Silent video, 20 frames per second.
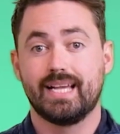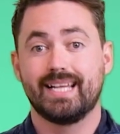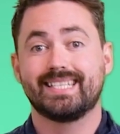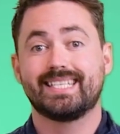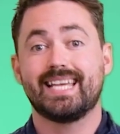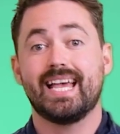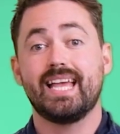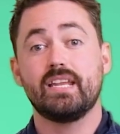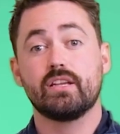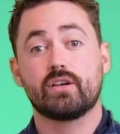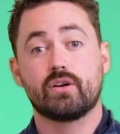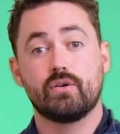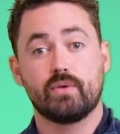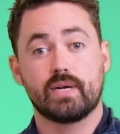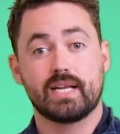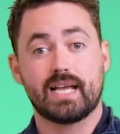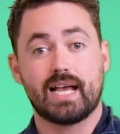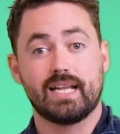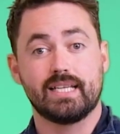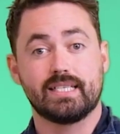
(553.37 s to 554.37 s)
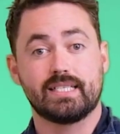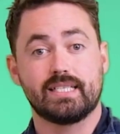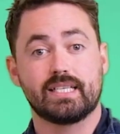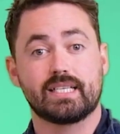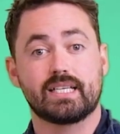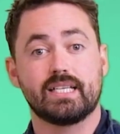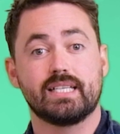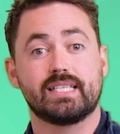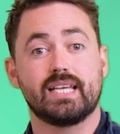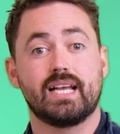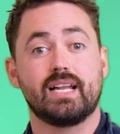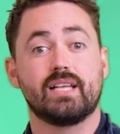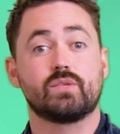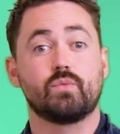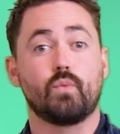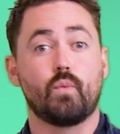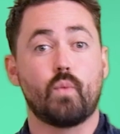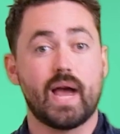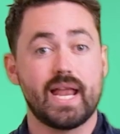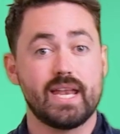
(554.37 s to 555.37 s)
Technical analysis can tell us
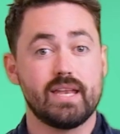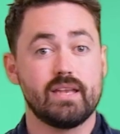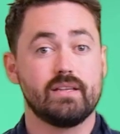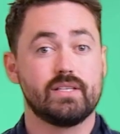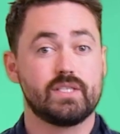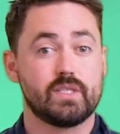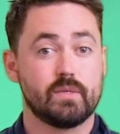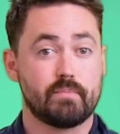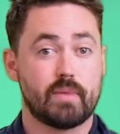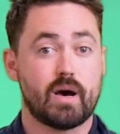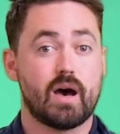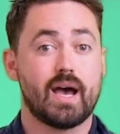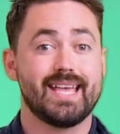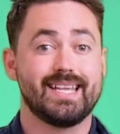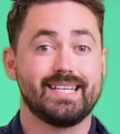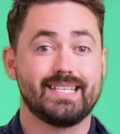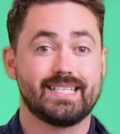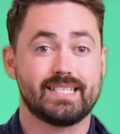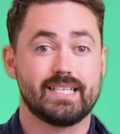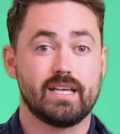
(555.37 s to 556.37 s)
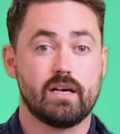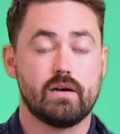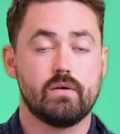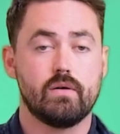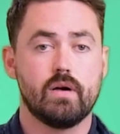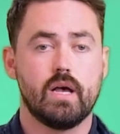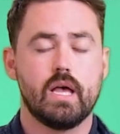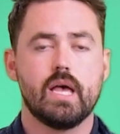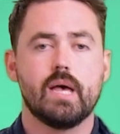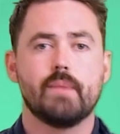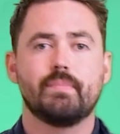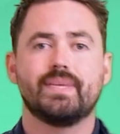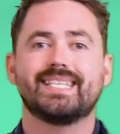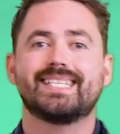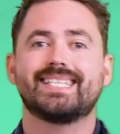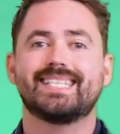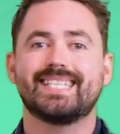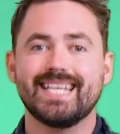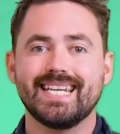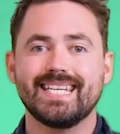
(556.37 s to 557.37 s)
when to buy and sell, but
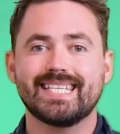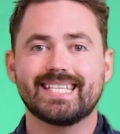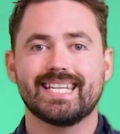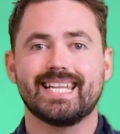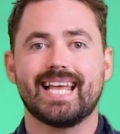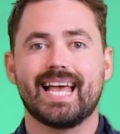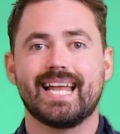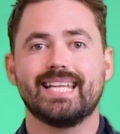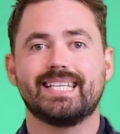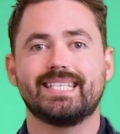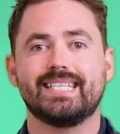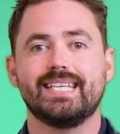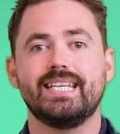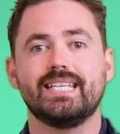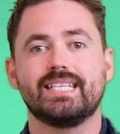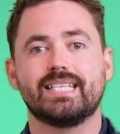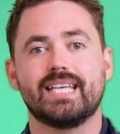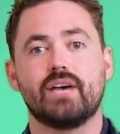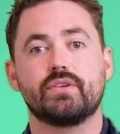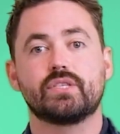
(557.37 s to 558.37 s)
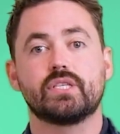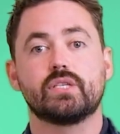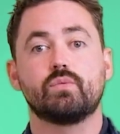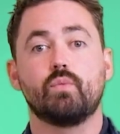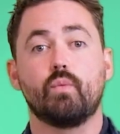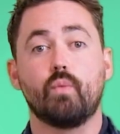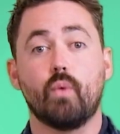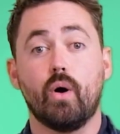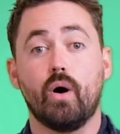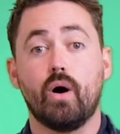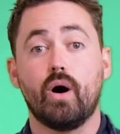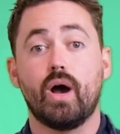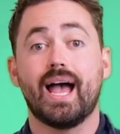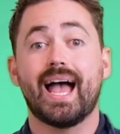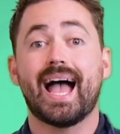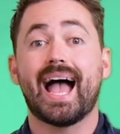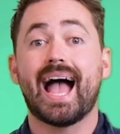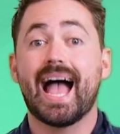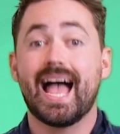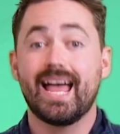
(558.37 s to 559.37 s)
seasonality tells us what
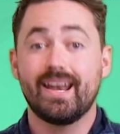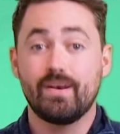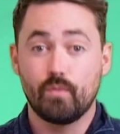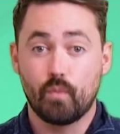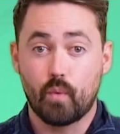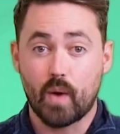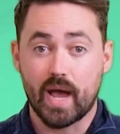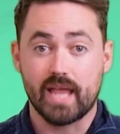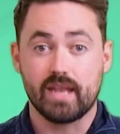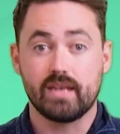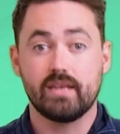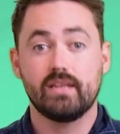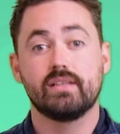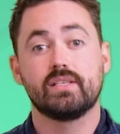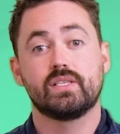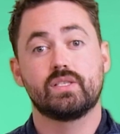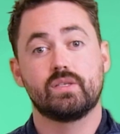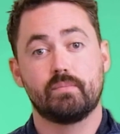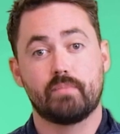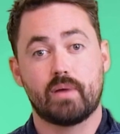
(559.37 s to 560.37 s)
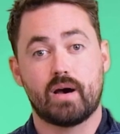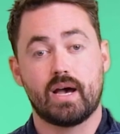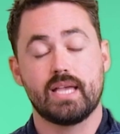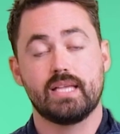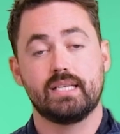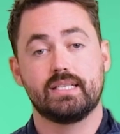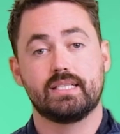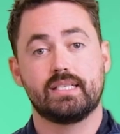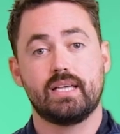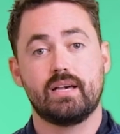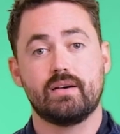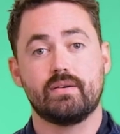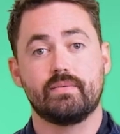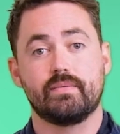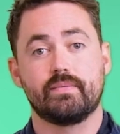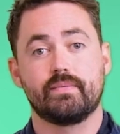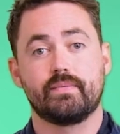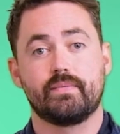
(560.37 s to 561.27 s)
and when to buy and sell.